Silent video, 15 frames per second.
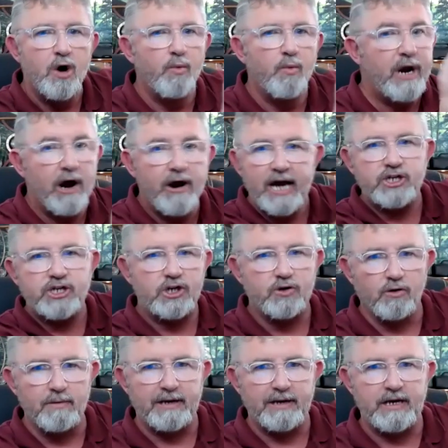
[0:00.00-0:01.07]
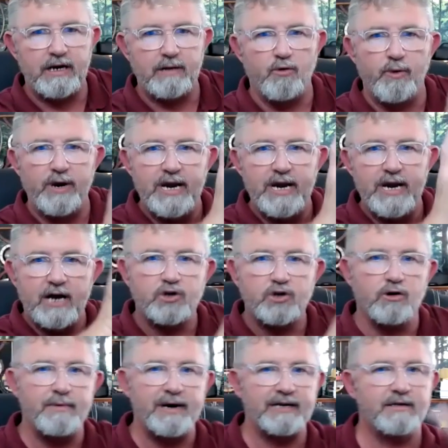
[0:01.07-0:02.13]
We don't actually talk about that anymore. We now
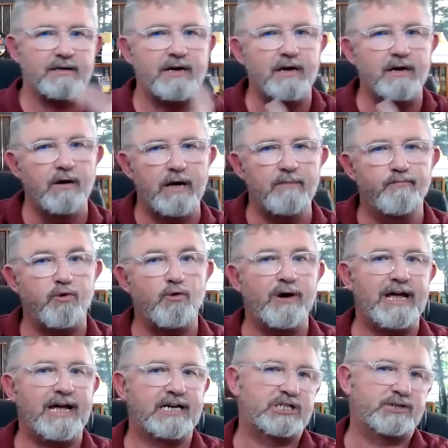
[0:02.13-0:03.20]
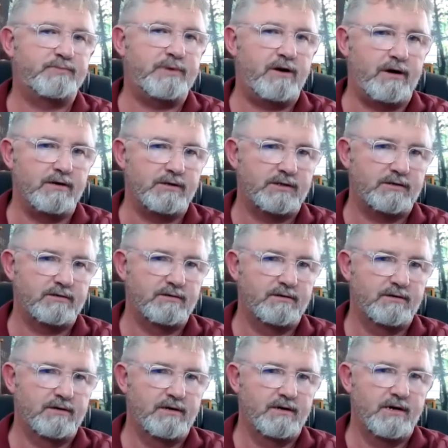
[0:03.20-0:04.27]
talk about employee experience.
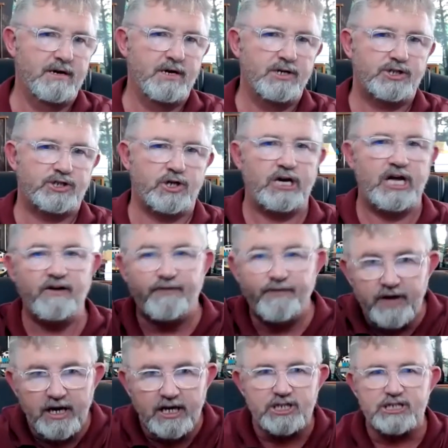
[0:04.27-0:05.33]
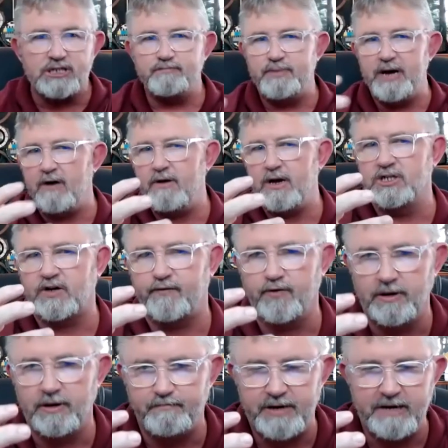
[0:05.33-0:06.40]
So if the experience for
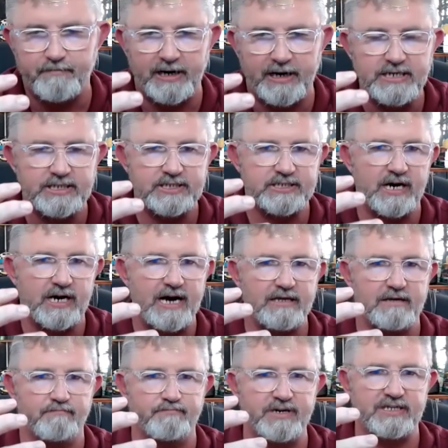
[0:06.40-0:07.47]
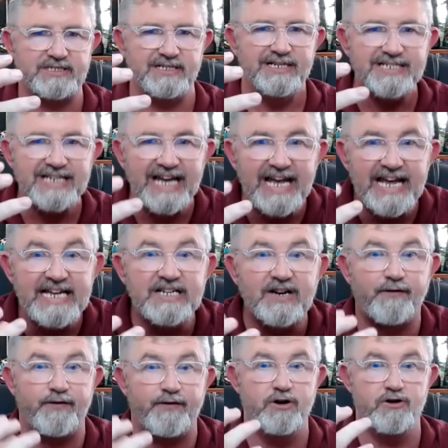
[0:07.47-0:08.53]
the people inside the business is
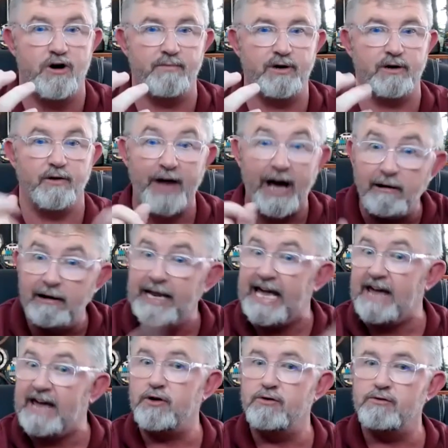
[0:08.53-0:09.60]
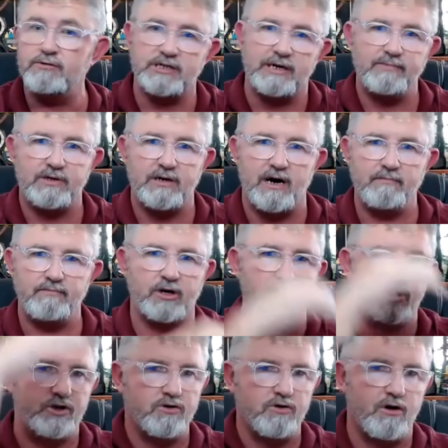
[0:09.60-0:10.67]
phenomenal, they'll leave you sometime because you mm.